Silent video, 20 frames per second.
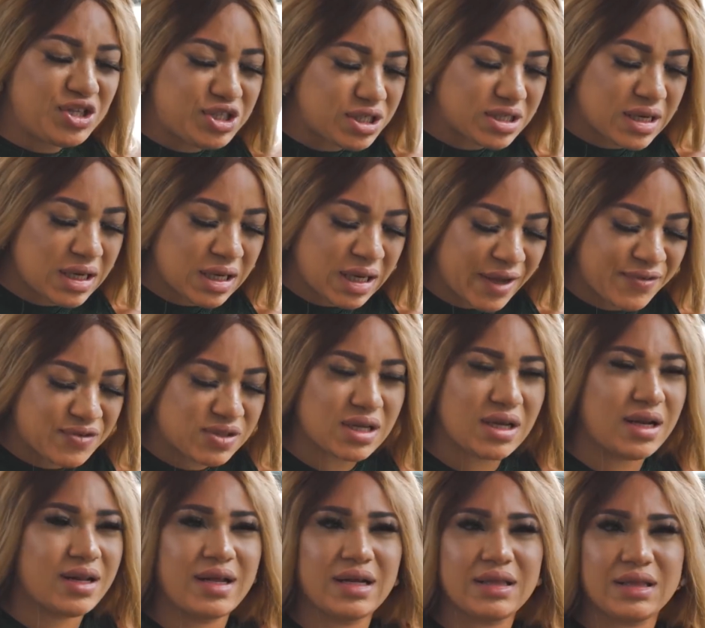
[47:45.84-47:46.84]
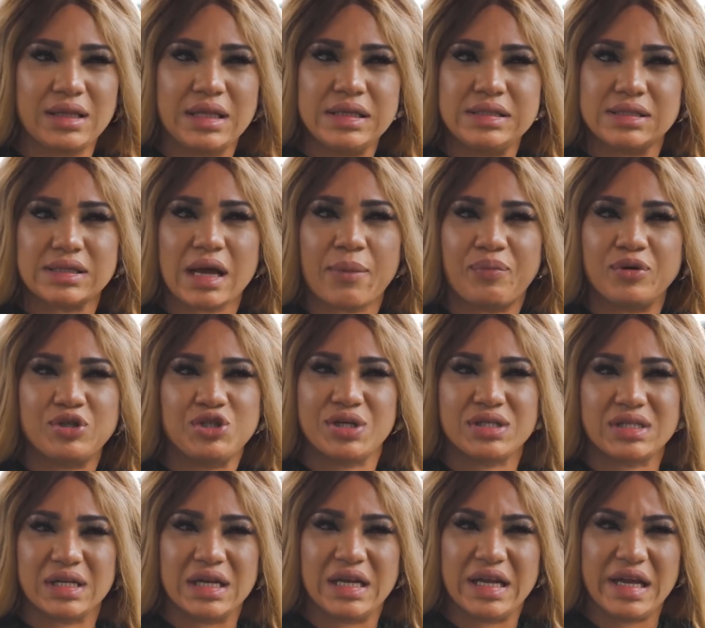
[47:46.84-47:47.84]
Rigid lifestyle and athletes
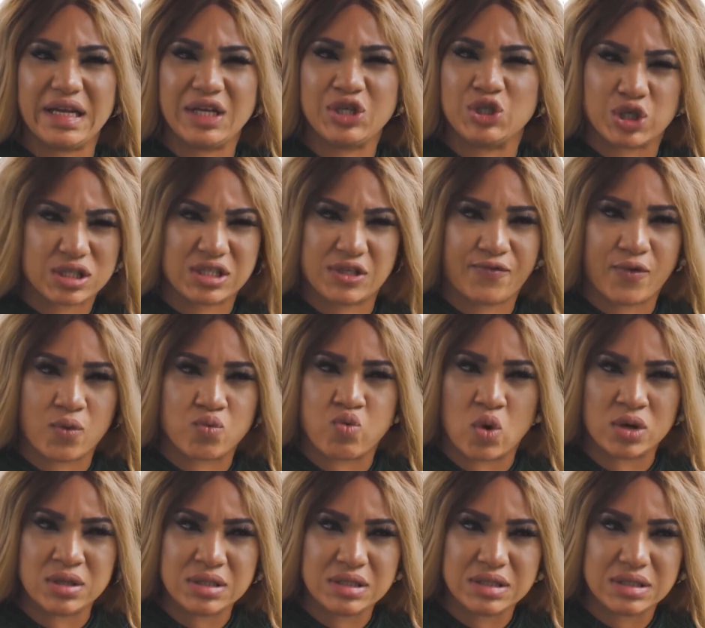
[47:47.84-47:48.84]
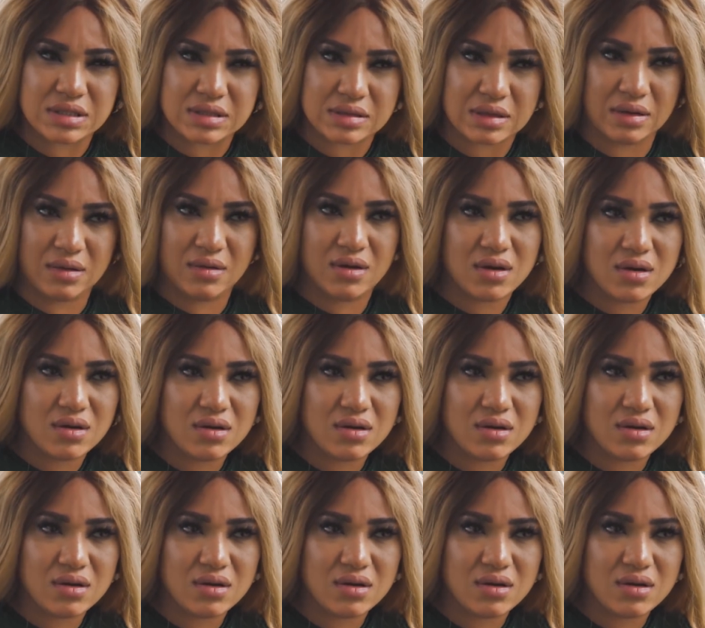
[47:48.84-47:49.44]
appreciate a lady just for once?